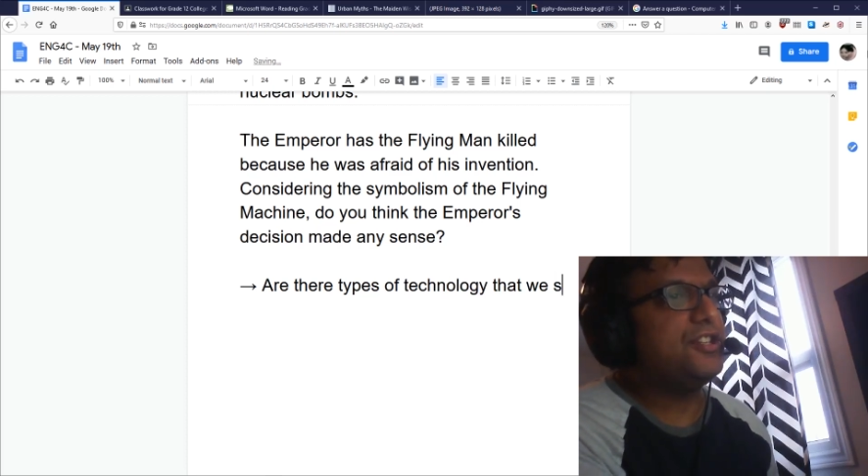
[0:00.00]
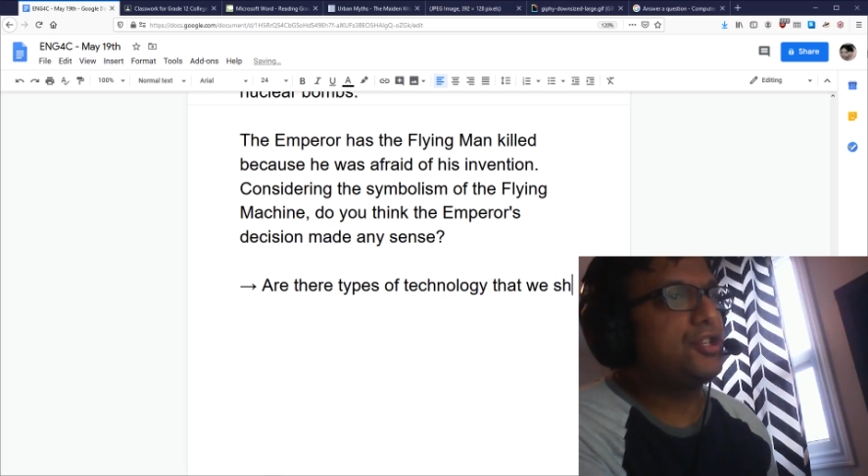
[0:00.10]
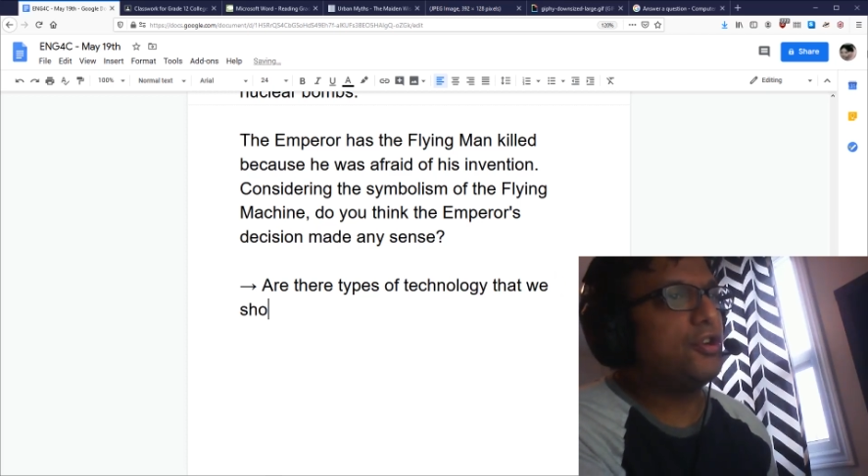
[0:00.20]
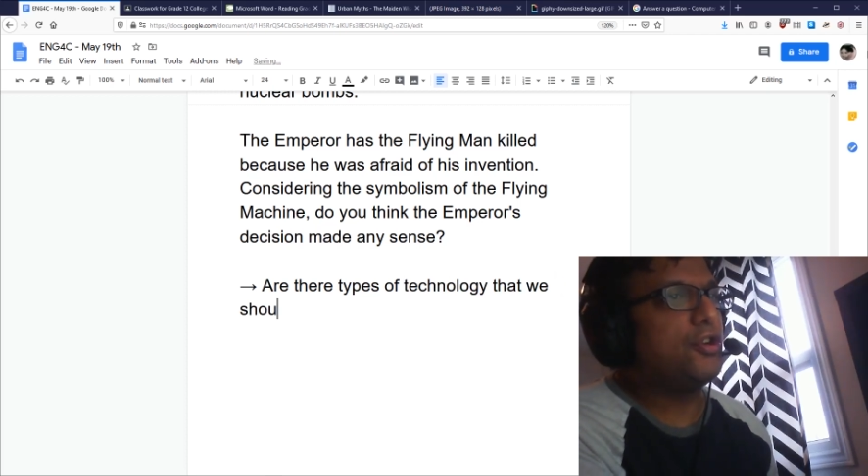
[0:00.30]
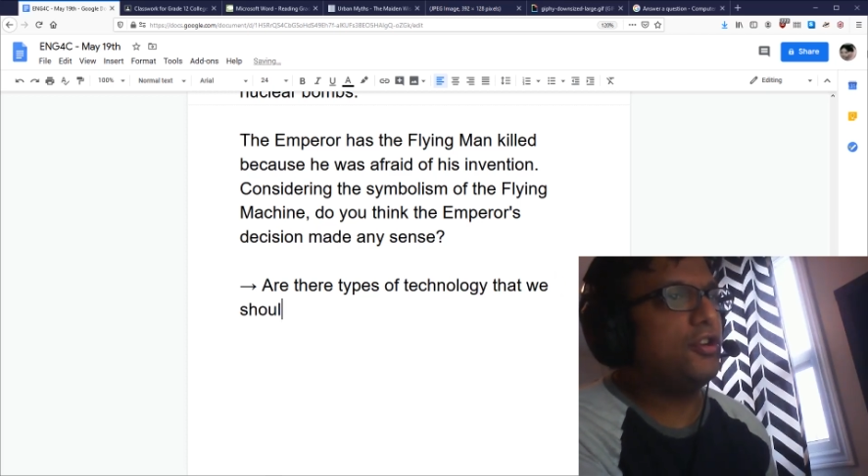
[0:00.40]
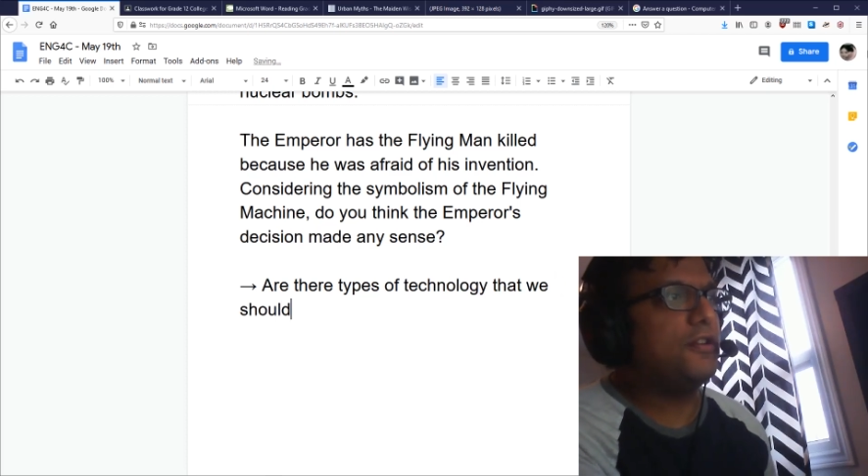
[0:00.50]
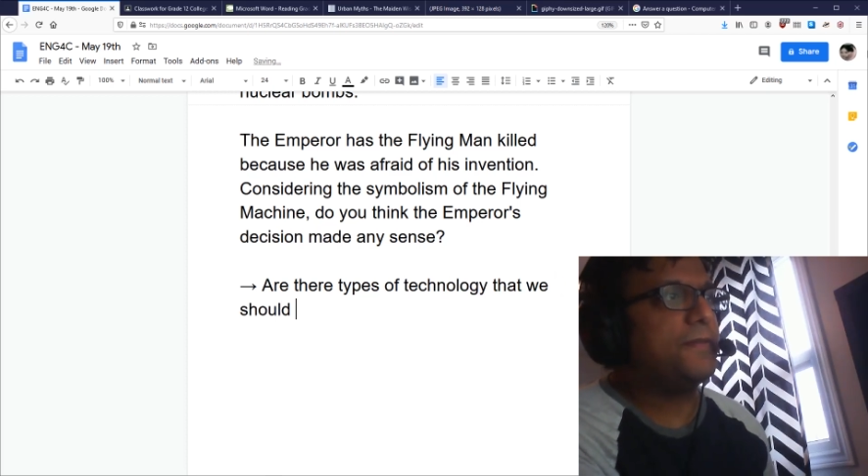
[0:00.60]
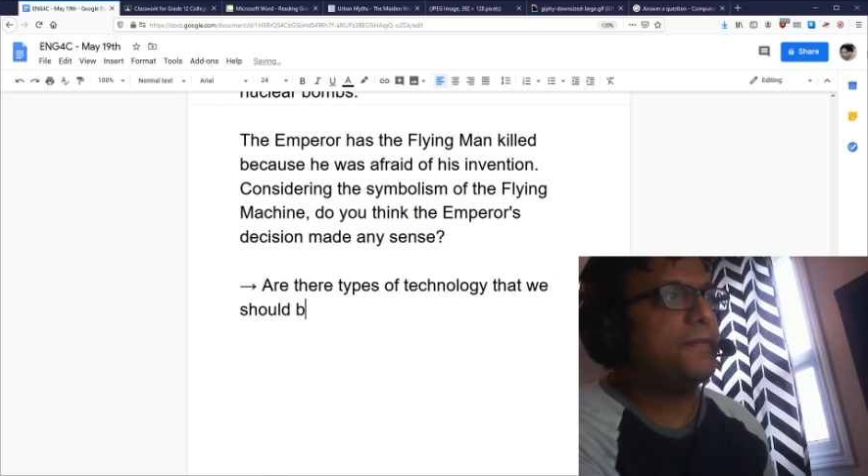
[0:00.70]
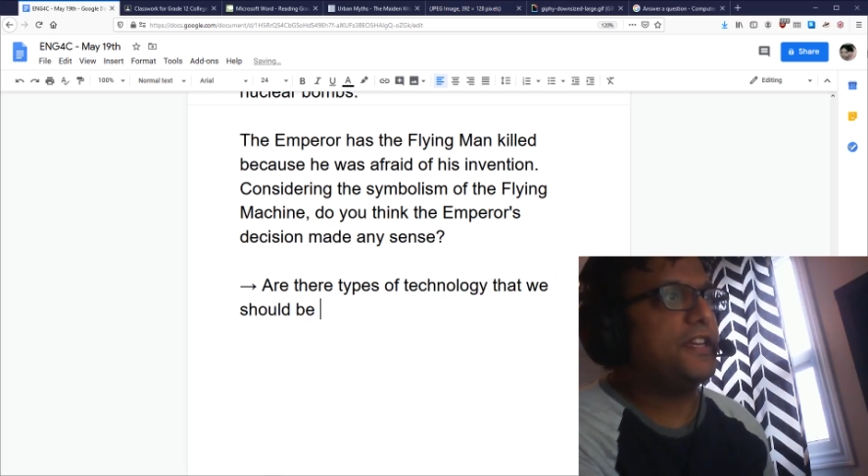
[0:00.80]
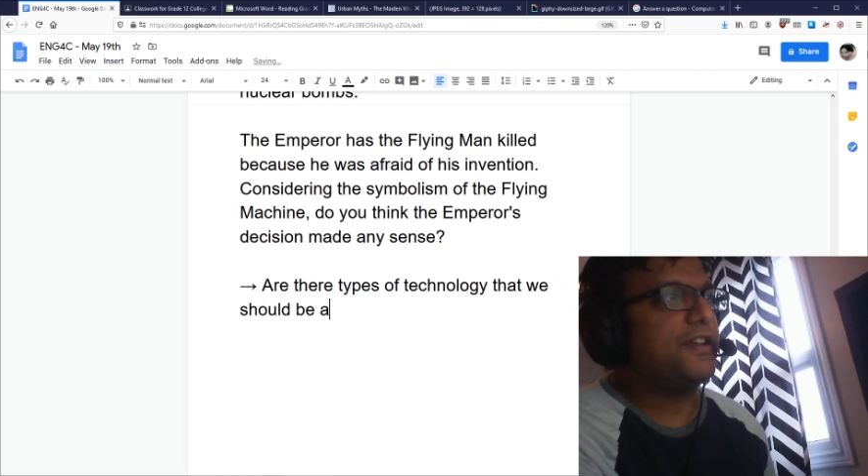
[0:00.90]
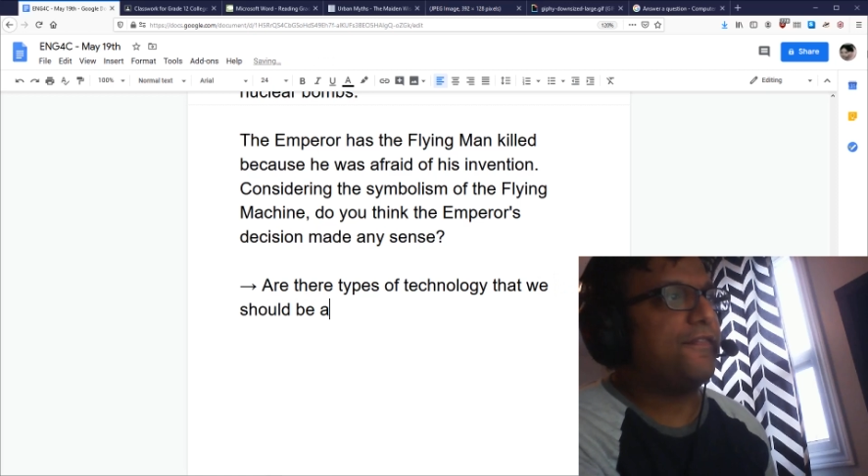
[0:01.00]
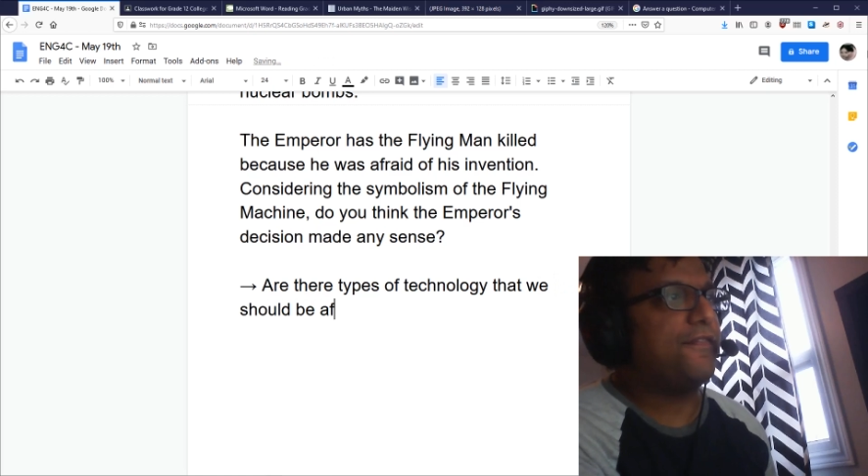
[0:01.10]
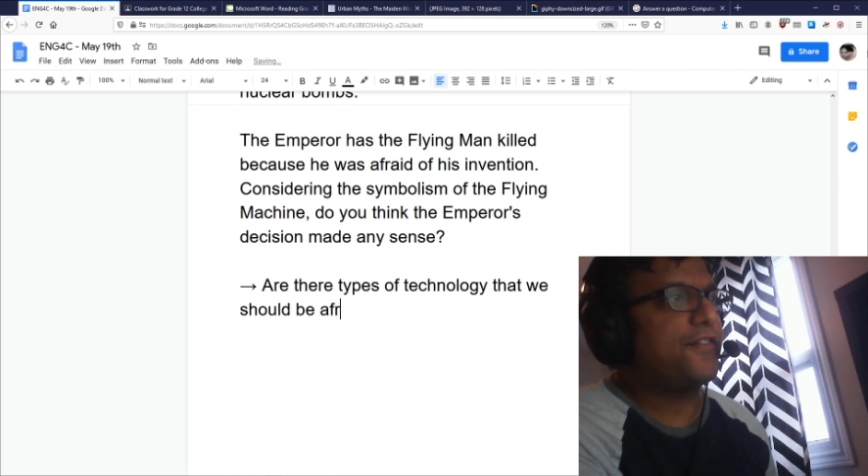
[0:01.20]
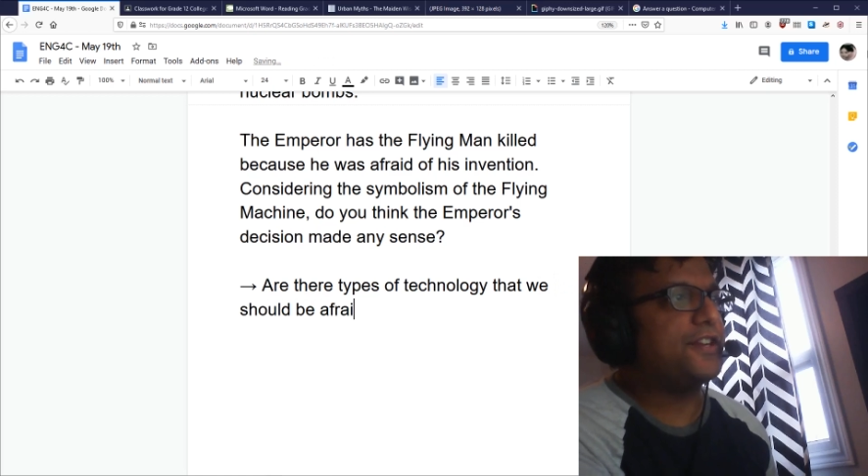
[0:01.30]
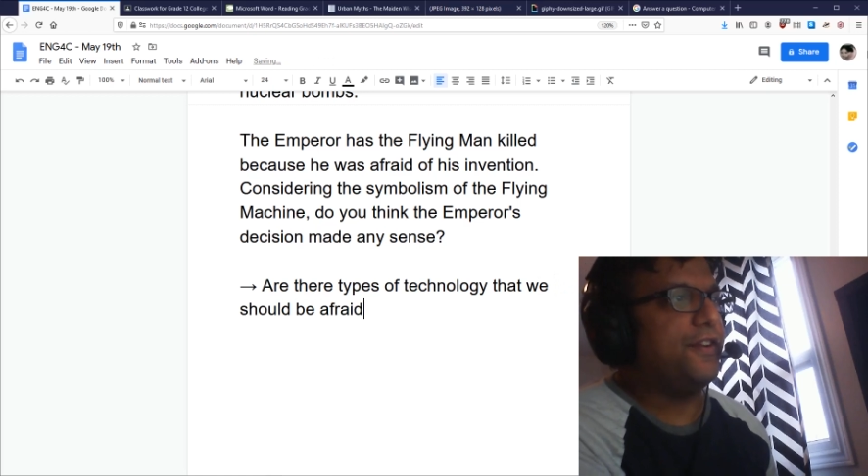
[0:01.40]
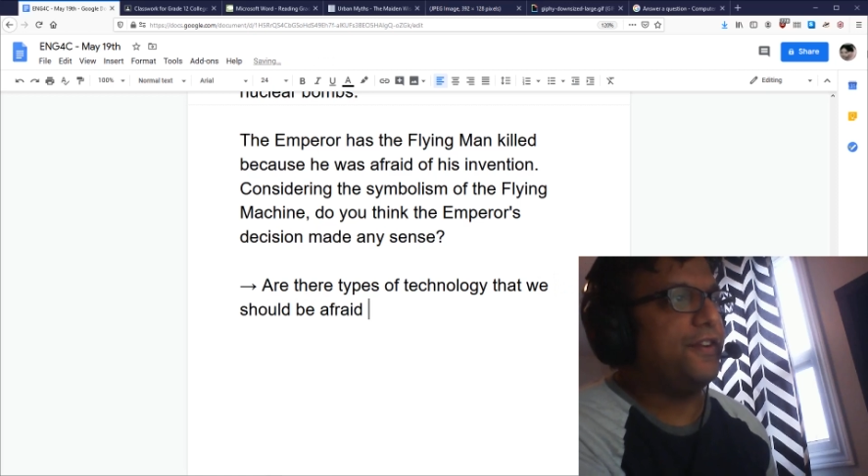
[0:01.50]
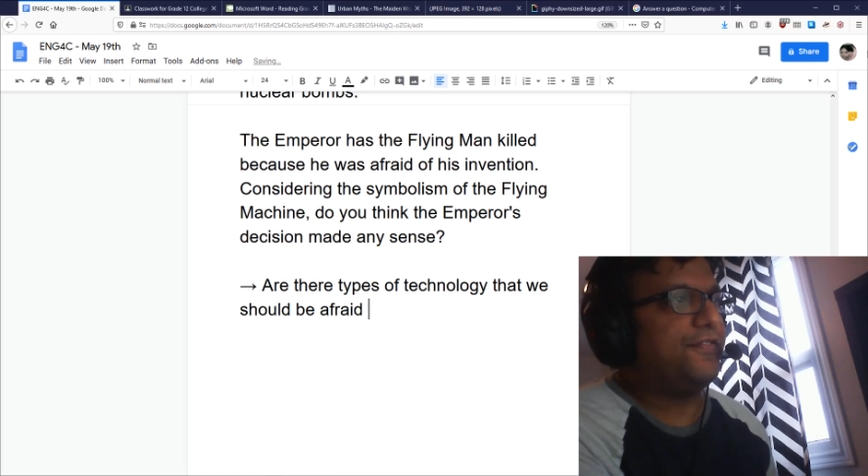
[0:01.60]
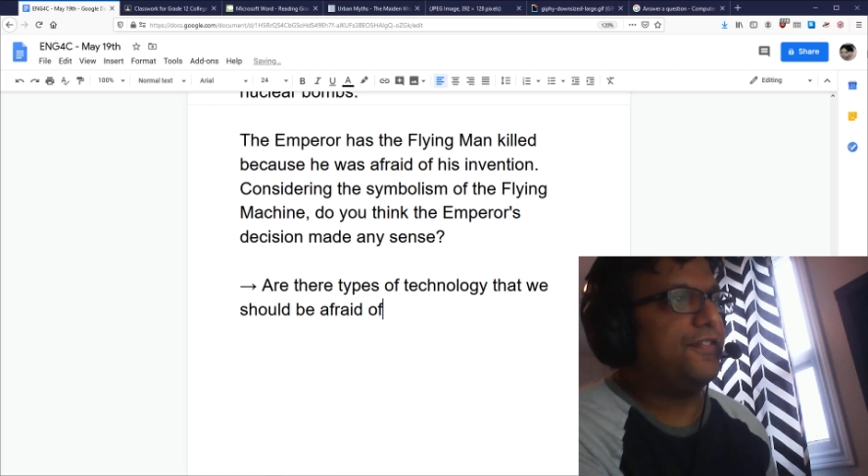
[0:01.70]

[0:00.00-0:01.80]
should be afraid of?